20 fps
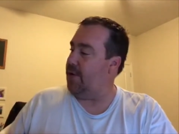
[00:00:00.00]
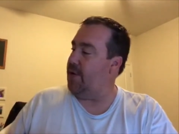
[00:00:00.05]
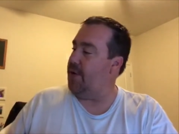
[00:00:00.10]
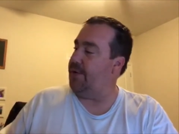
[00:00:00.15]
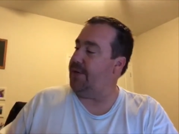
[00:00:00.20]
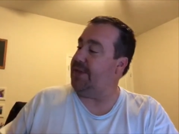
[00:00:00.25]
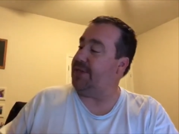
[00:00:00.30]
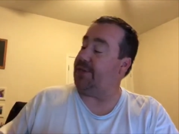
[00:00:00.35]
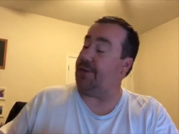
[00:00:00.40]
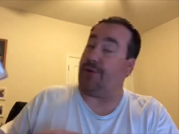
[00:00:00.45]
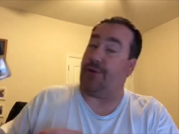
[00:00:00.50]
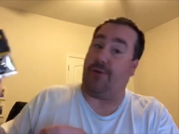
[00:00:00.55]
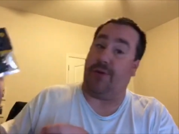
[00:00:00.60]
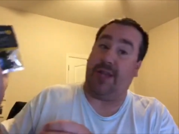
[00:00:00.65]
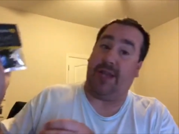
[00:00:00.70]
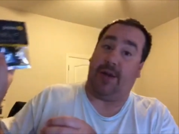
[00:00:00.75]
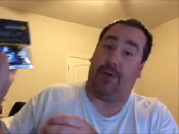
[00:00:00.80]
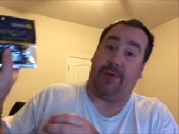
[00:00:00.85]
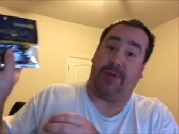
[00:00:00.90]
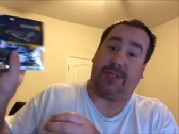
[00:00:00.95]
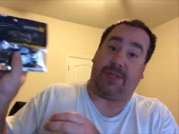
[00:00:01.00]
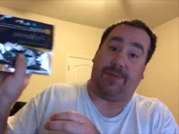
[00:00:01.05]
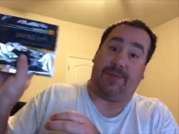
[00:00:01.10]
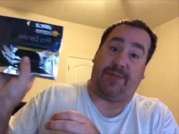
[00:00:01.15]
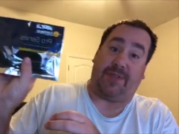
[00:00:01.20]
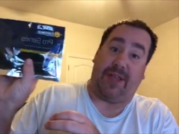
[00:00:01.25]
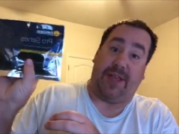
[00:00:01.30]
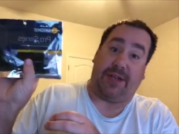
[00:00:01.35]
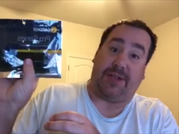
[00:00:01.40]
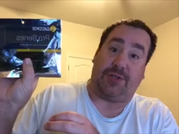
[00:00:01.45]
Oh no, these are green with some
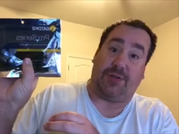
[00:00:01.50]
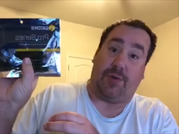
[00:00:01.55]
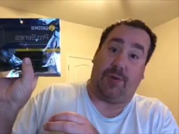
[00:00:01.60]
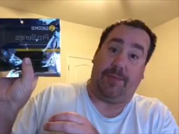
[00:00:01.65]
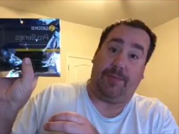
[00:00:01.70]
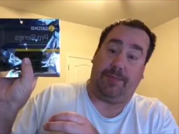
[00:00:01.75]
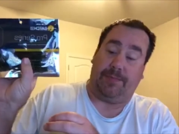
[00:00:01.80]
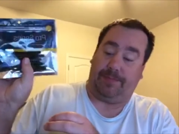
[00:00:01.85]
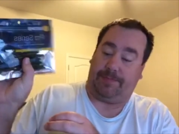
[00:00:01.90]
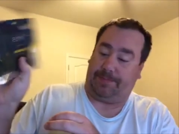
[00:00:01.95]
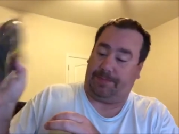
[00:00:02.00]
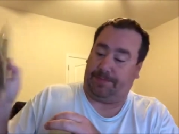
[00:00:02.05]
flake to them.